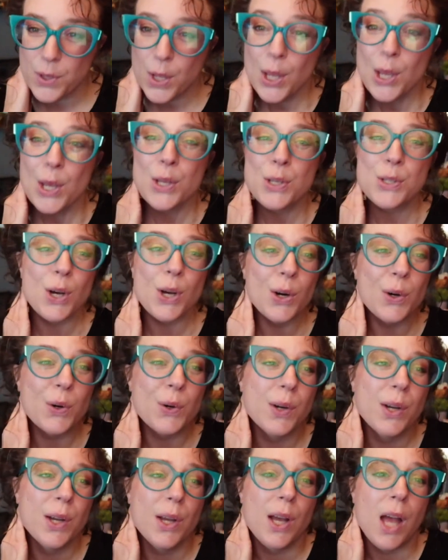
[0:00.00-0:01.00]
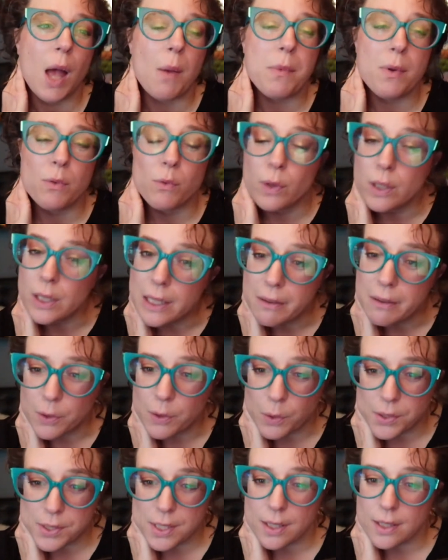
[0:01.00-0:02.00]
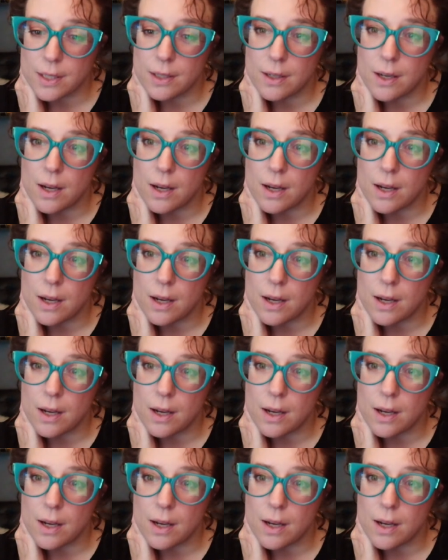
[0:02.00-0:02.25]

So I've been really focusing